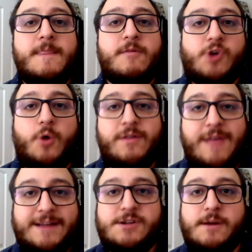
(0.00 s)
So it's
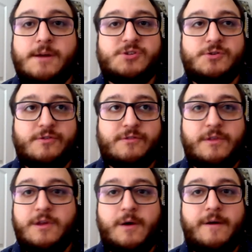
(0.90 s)
always excerpts or just
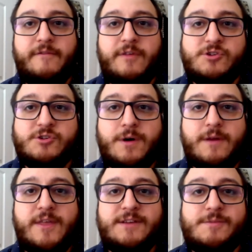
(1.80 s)
you know these
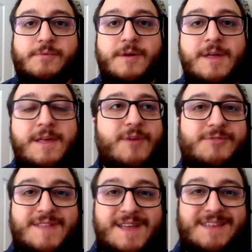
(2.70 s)
short things. So, so
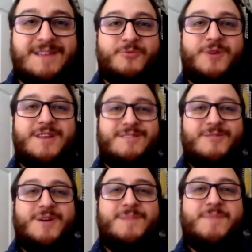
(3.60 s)
I'm just thinking like, what
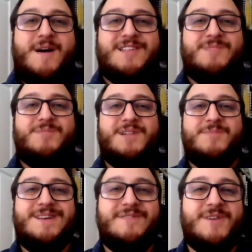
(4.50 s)
is what could possibly
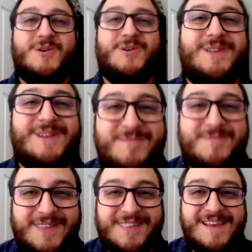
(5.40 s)
be difficult
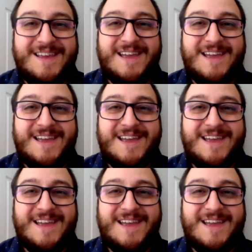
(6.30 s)
about this?